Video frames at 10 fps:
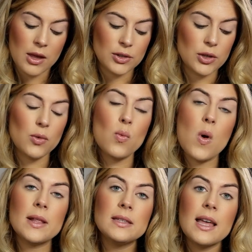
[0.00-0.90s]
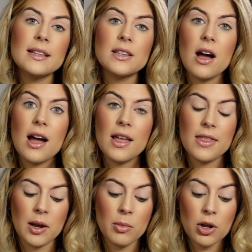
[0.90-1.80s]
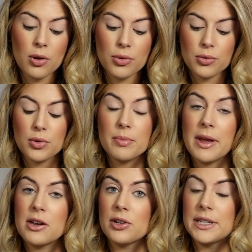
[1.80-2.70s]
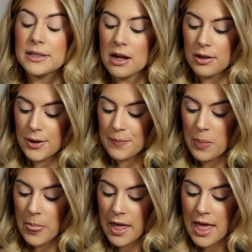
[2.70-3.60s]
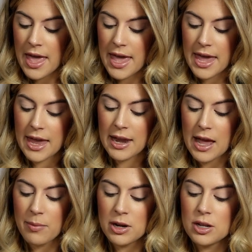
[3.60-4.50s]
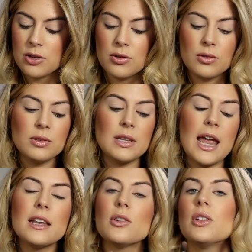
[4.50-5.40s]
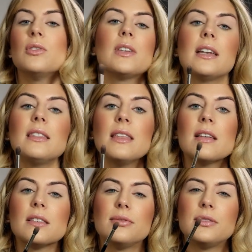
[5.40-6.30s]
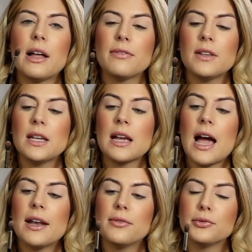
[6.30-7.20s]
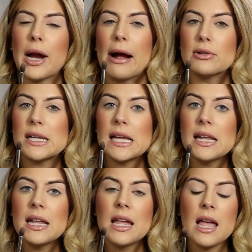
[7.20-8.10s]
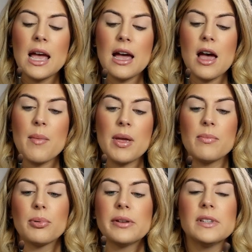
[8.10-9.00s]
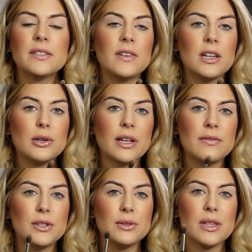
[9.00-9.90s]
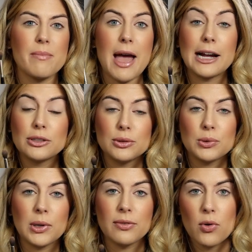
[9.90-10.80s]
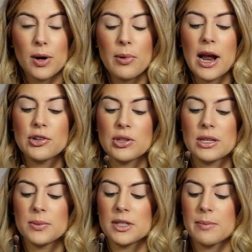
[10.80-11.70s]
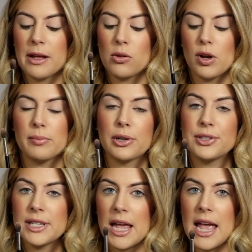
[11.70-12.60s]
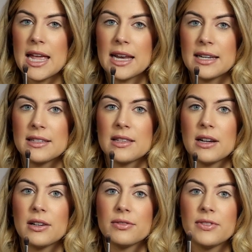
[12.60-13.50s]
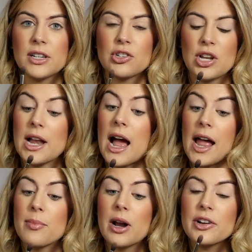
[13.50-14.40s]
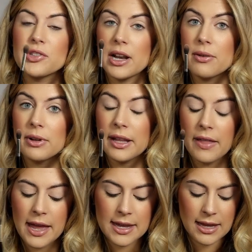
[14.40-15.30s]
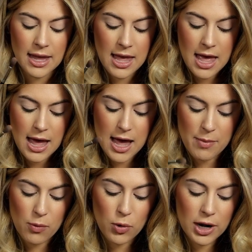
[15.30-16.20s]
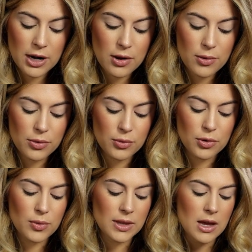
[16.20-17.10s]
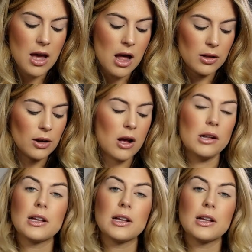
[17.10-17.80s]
So once that's on, then I'm going to go through with my crease color. And I'm going to use, and you can use anything that's fluffy and kind of rounded. In previous videos, I've used the MAC 224 brush. This one's by Mercier, and it's their finishing eye brush that I really like. And we're going to go through with a color called